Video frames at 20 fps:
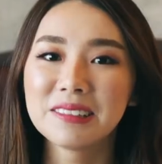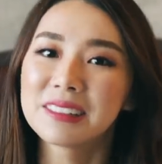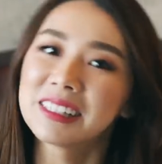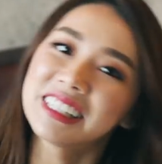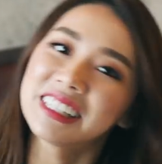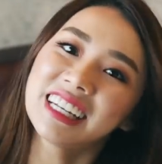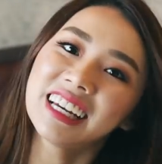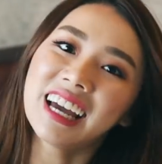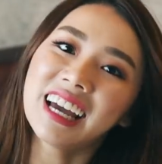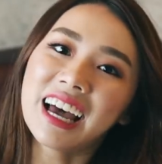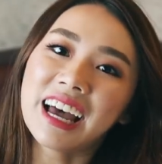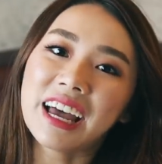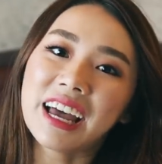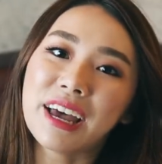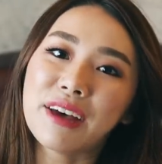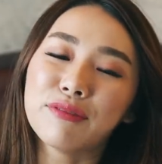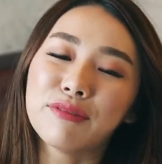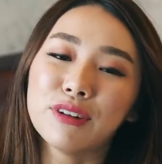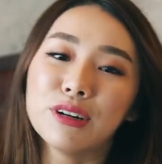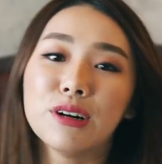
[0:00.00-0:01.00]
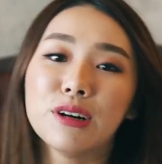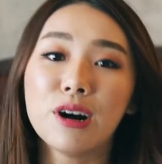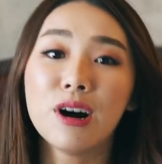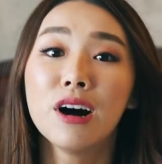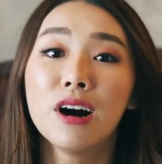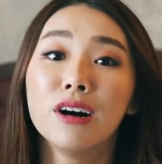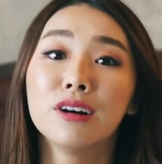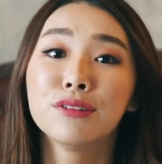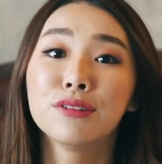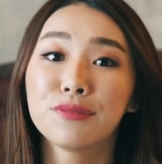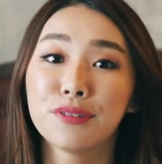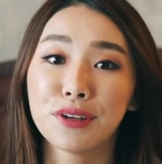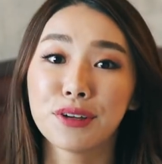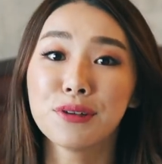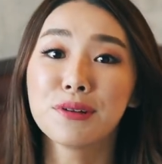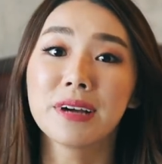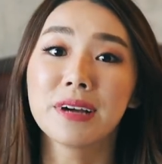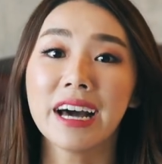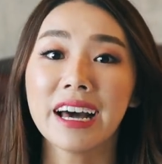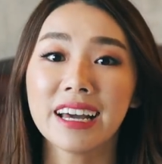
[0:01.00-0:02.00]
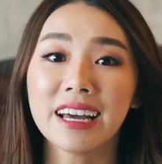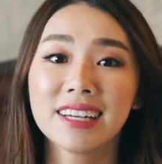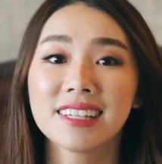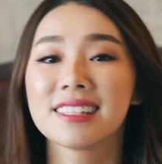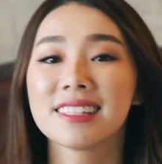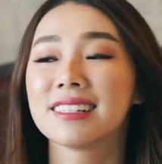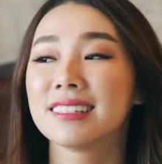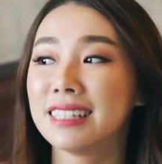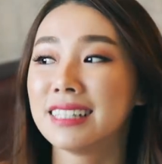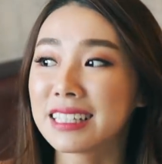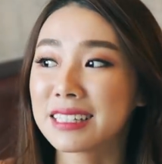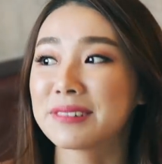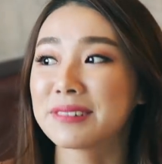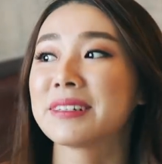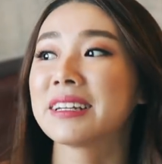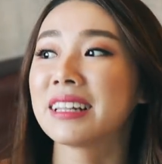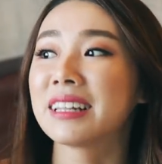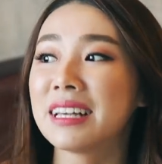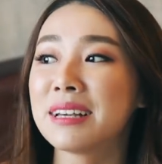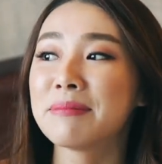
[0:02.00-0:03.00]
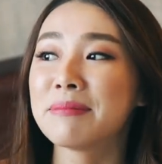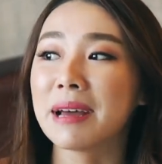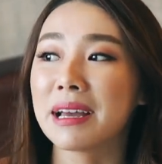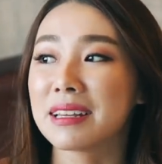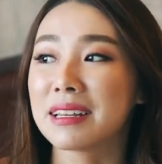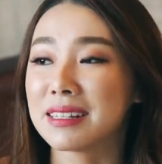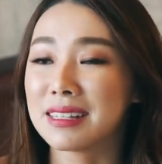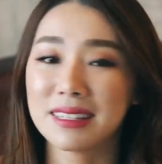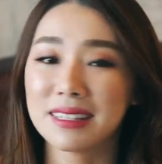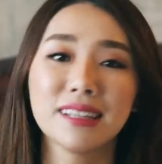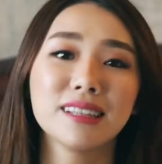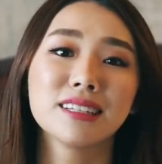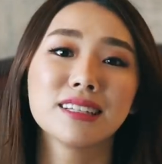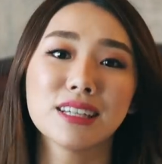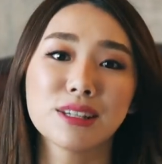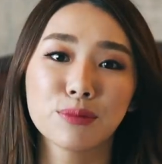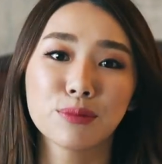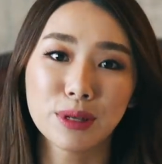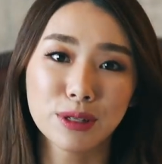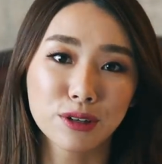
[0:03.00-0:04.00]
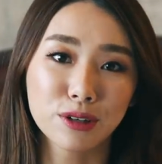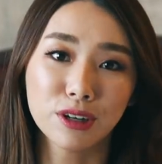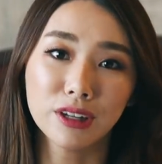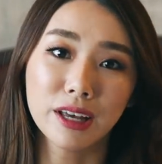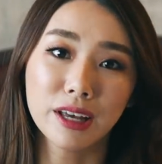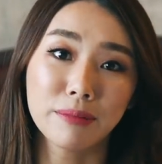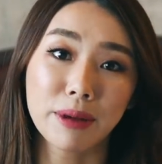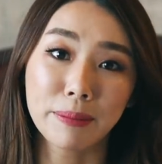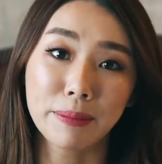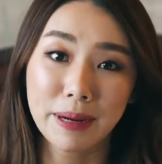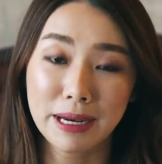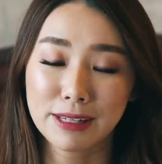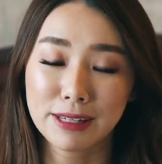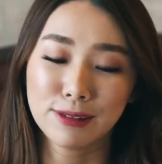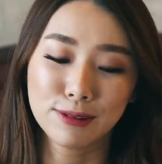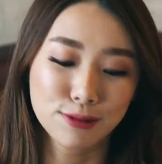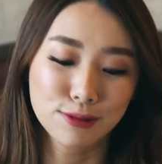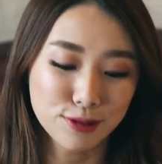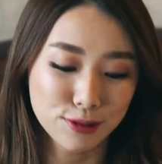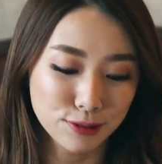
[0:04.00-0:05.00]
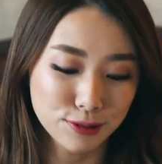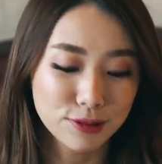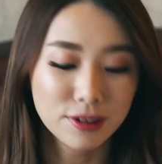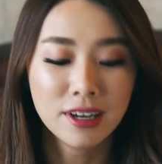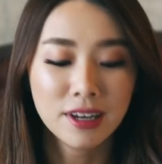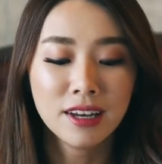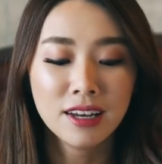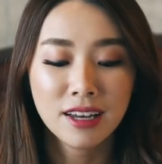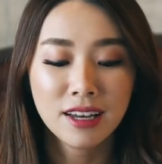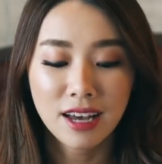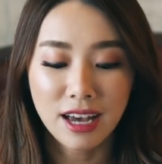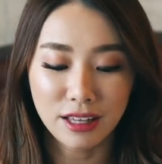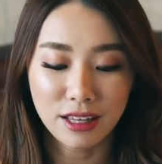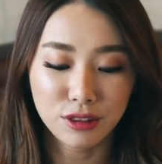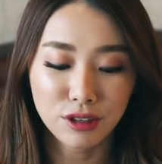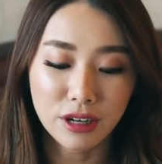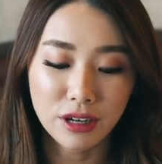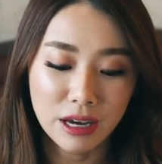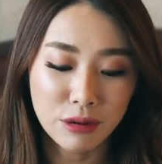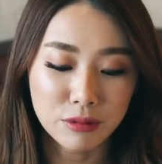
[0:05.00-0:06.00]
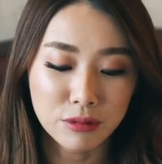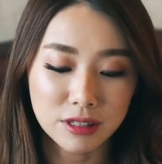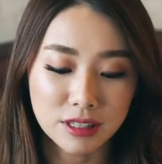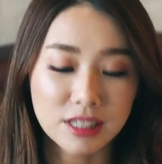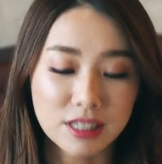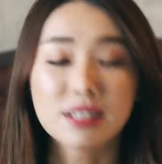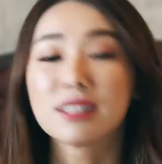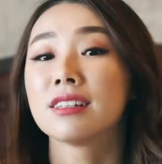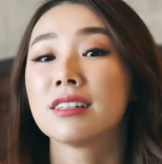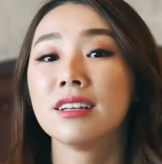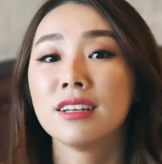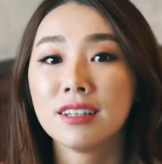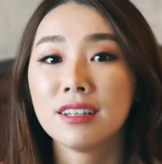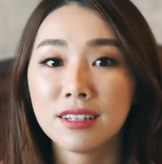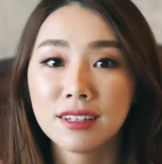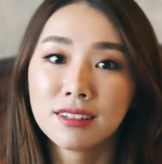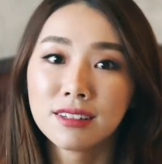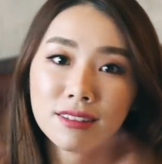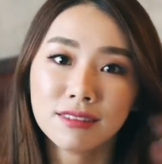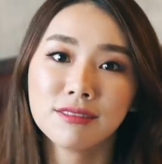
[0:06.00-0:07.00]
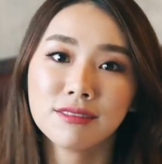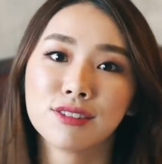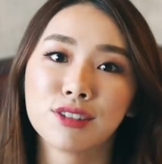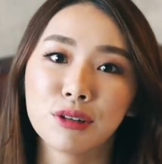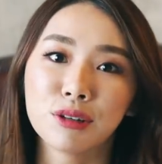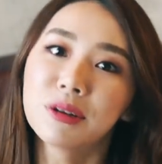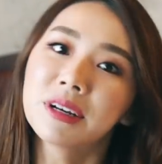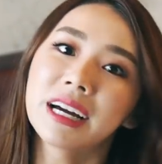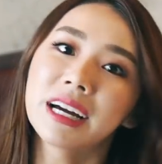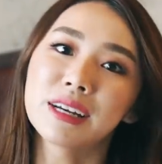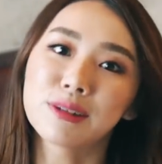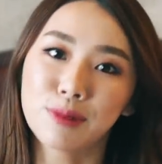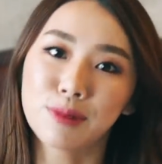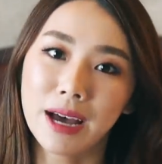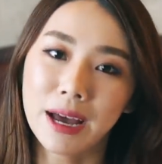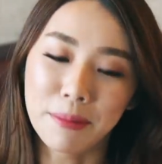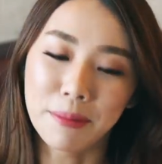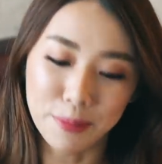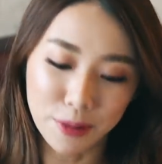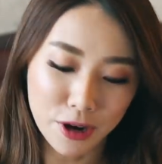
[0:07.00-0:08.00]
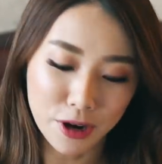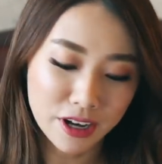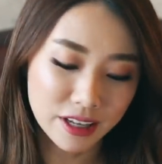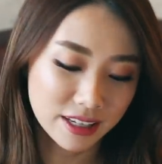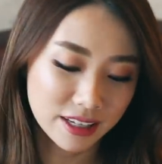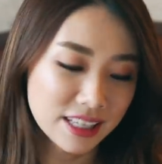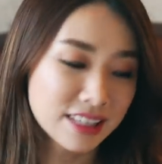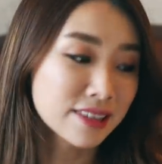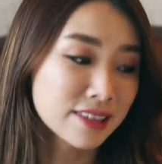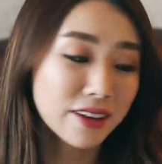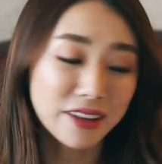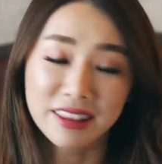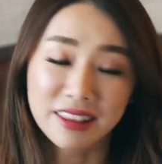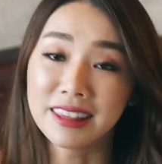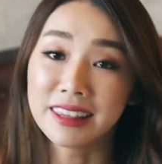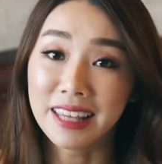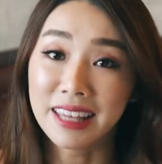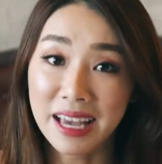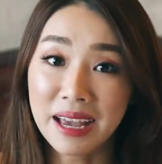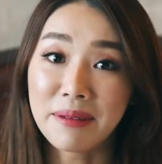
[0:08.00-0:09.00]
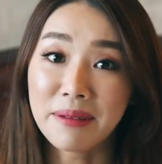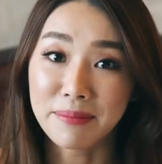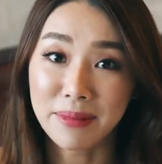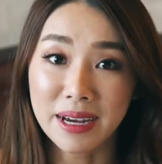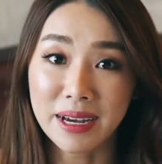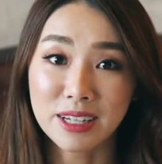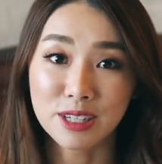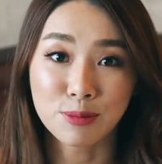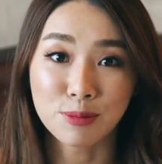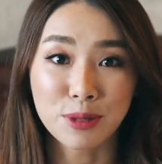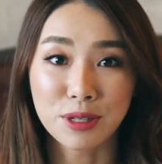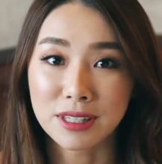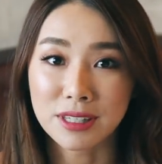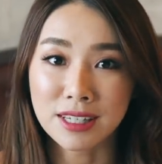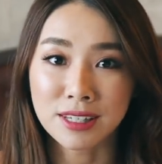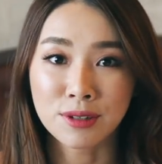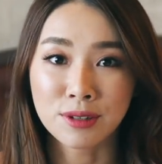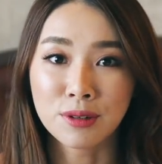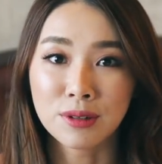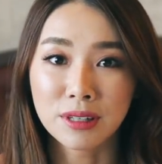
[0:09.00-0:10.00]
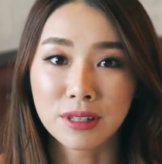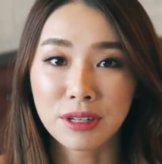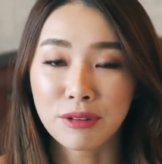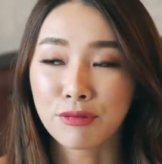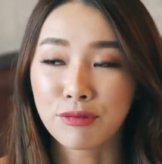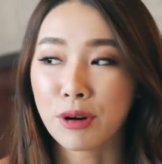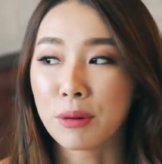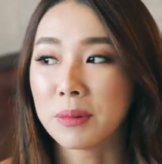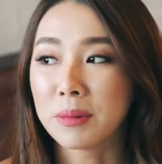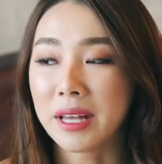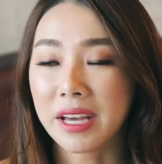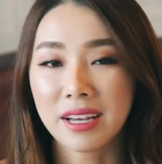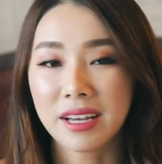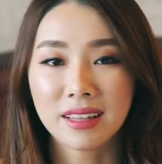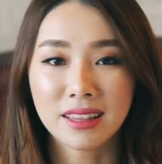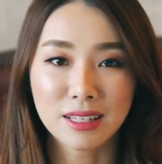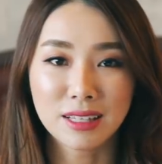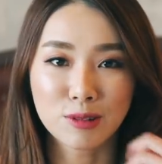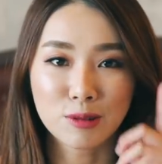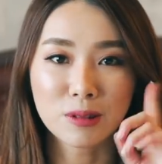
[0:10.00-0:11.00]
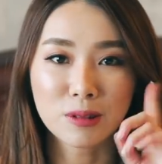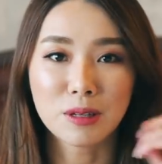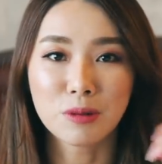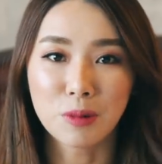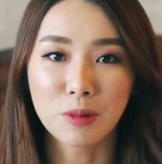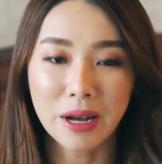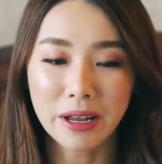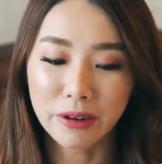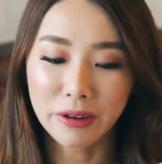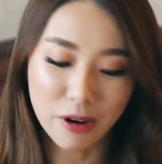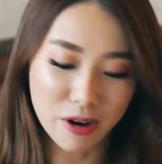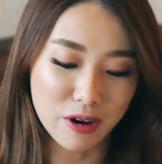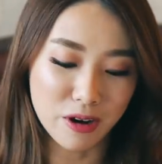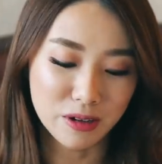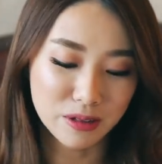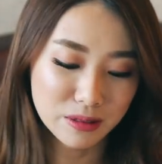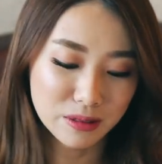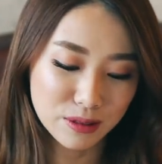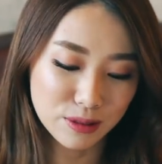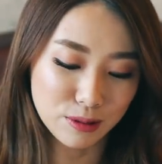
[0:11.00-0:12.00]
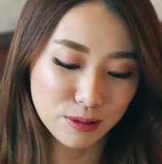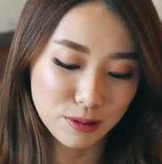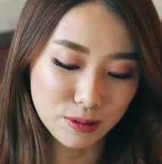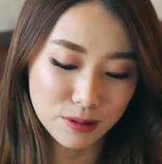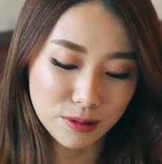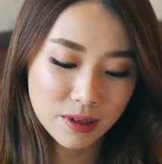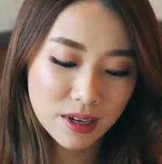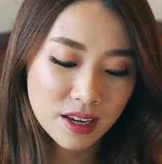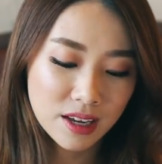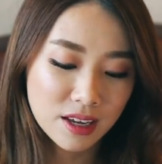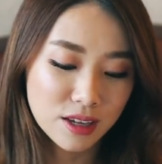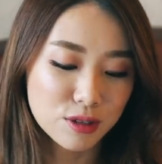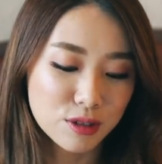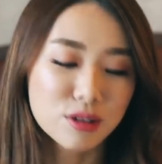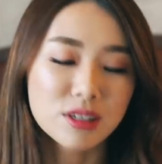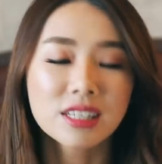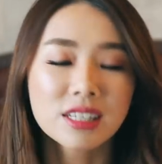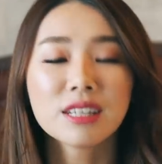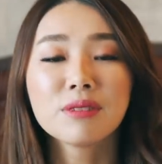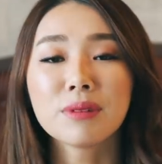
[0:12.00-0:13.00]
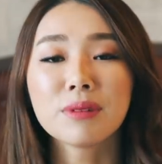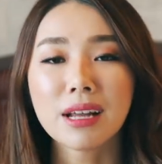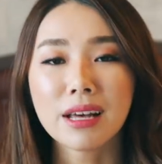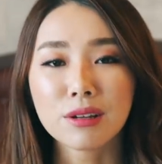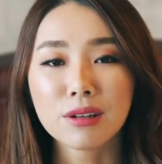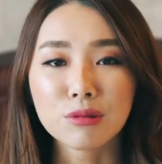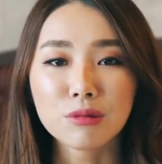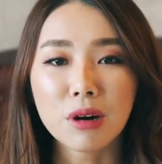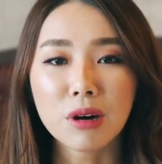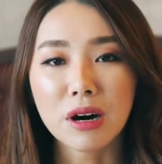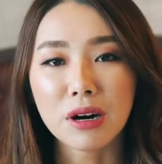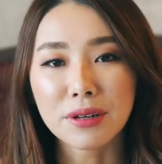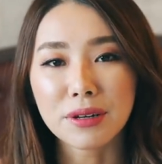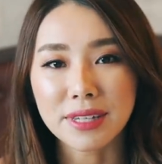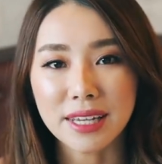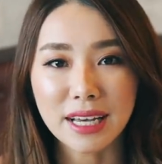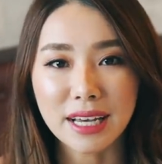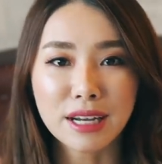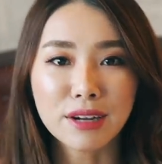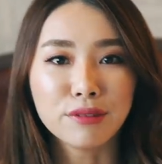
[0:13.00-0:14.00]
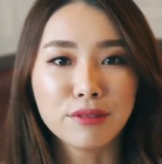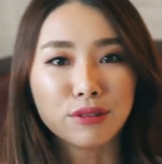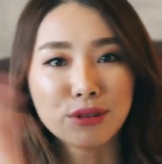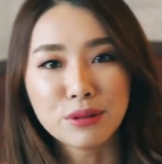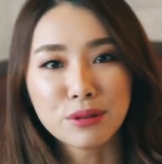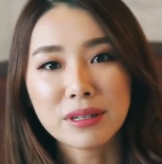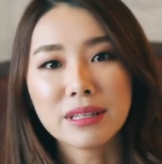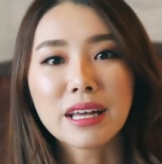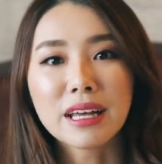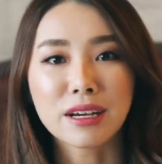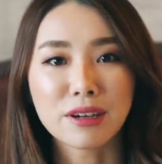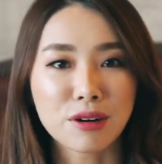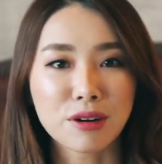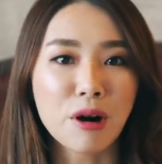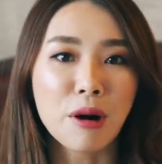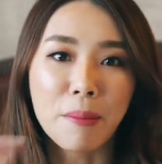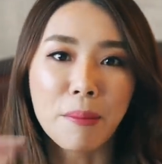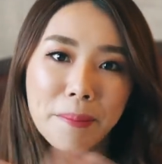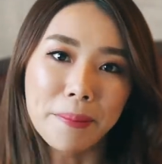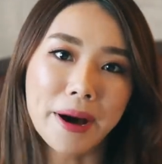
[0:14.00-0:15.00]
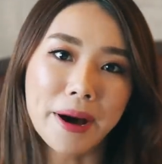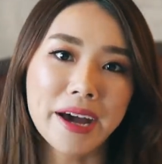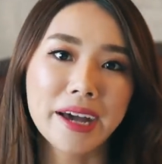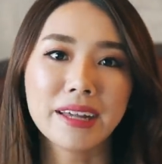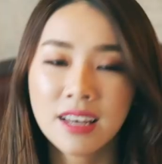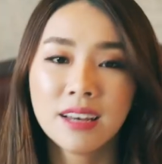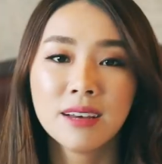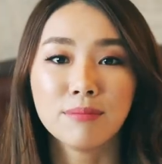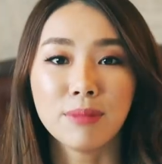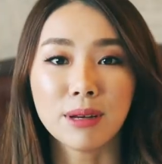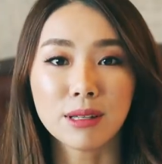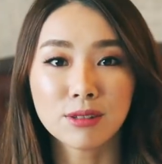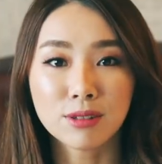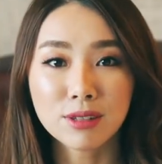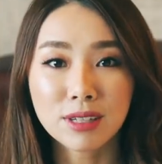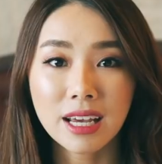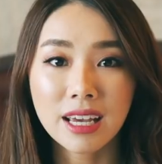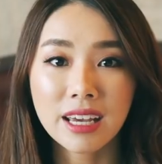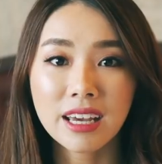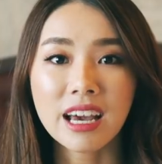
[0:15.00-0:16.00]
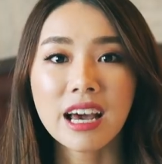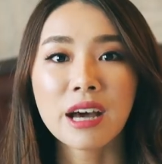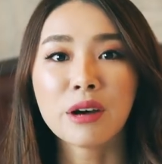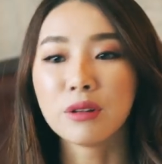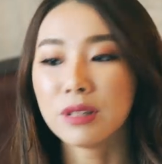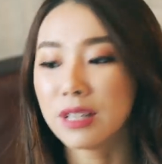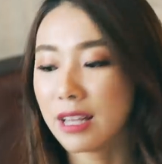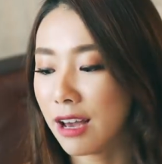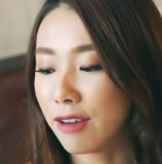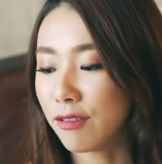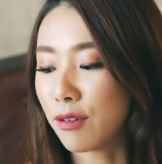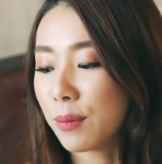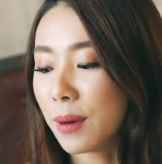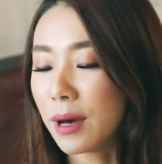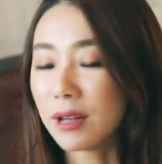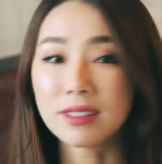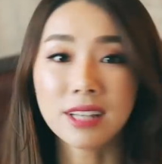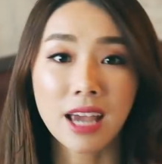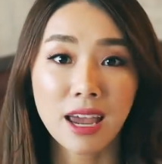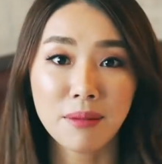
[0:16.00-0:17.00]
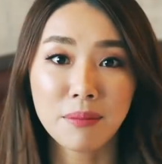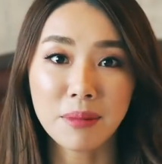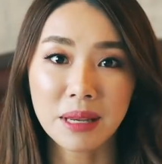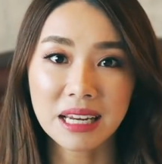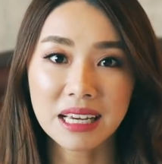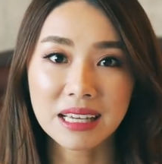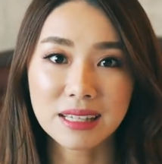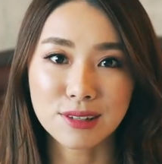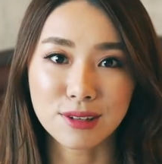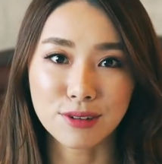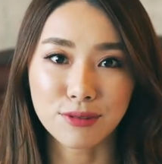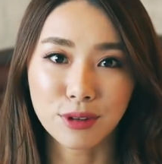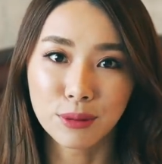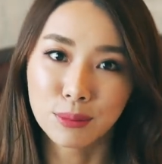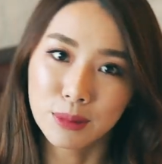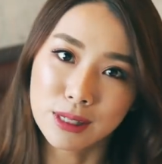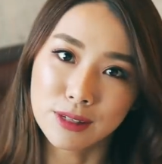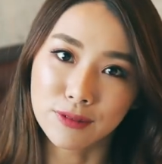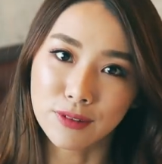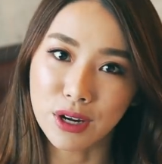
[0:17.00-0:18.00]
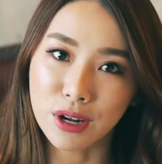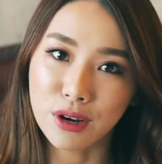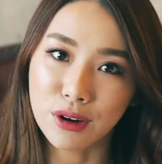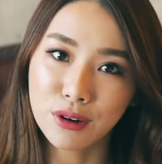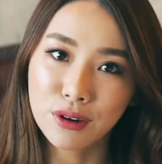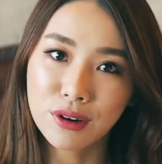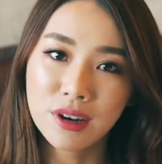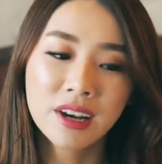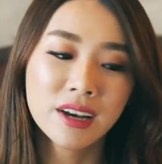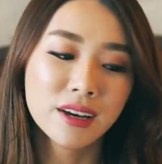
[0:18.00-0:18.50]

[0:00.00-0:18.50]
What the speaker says: Today I have a haul for you guys. Literally, my assistant just went to collect my parcel, so I thought I would just show you guys what I bought. It's not that much because it's only from like literally one haul. So usually when I do hauls, I kind of do it like a combined. But today I only have about 10 minutes to film this video.